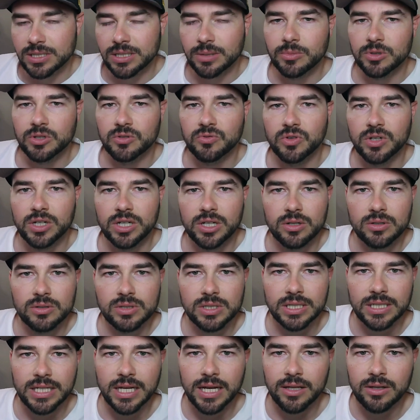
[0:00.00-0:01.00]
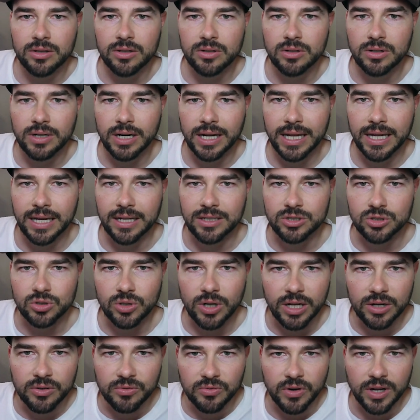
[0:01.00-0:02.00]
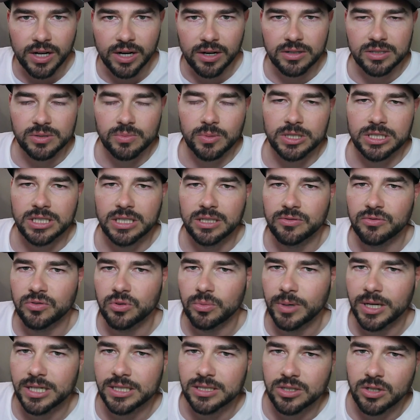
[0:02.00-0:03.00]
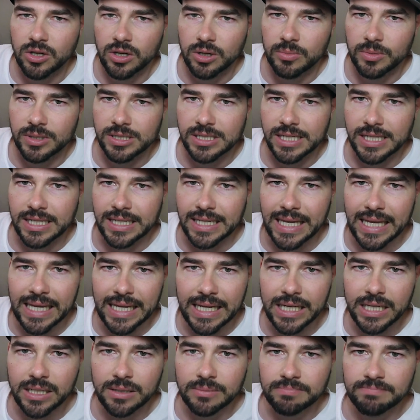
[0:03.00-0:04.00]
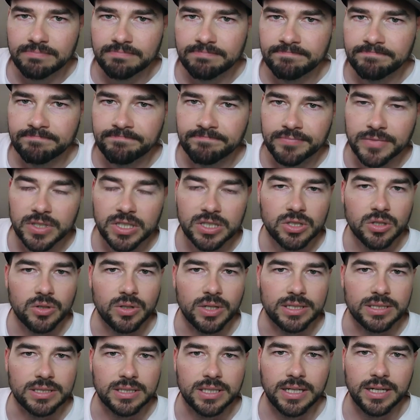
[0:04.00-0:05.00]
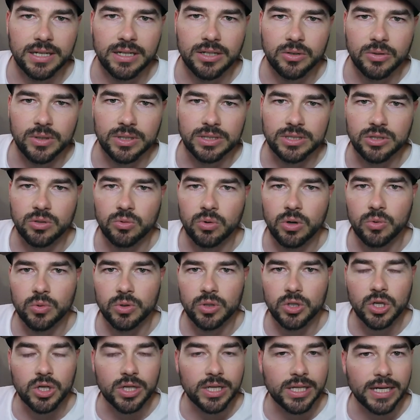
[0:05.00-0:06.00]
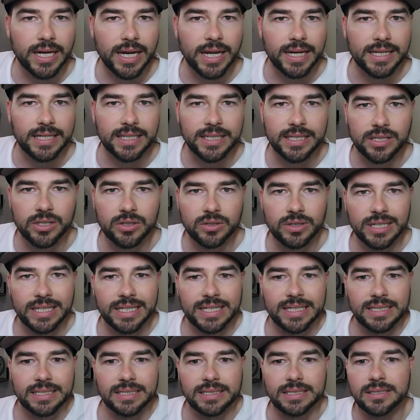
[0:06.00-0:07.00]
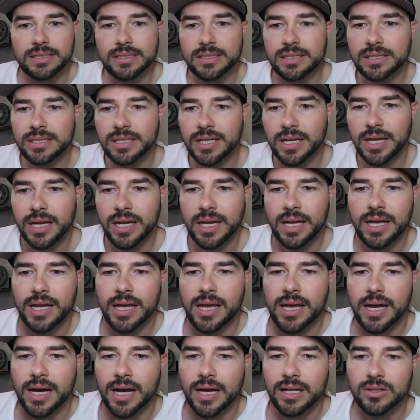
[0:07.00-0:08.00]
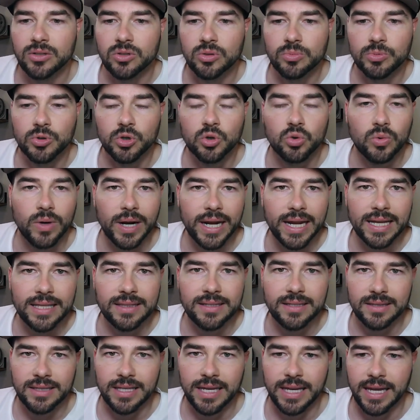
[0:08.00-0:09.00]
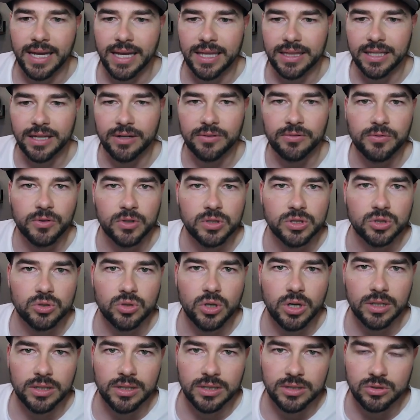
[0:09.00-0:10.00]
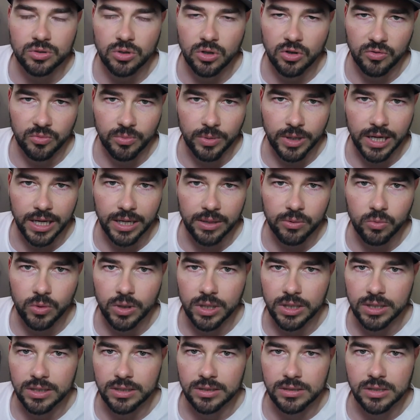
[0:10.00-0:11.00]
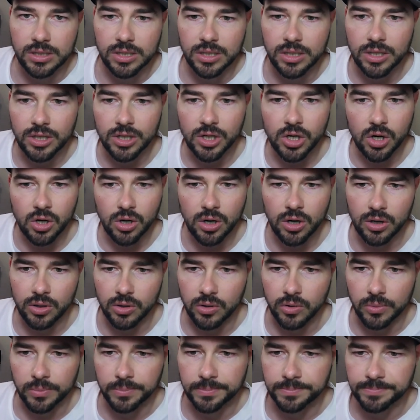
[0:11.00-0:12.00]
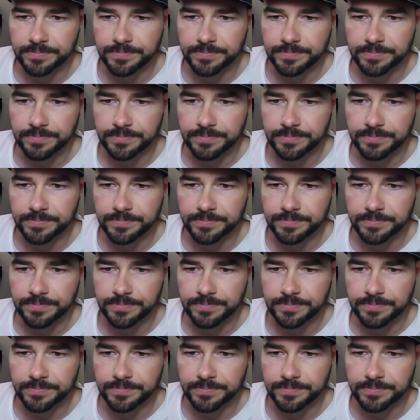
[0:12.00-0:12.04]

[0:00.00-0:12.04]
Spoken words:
some of their videos together and try to find out as much information on them as I can. So let's get into it. So what we're looking at here is a little parade that they had, and that first truck that drove by was Carl.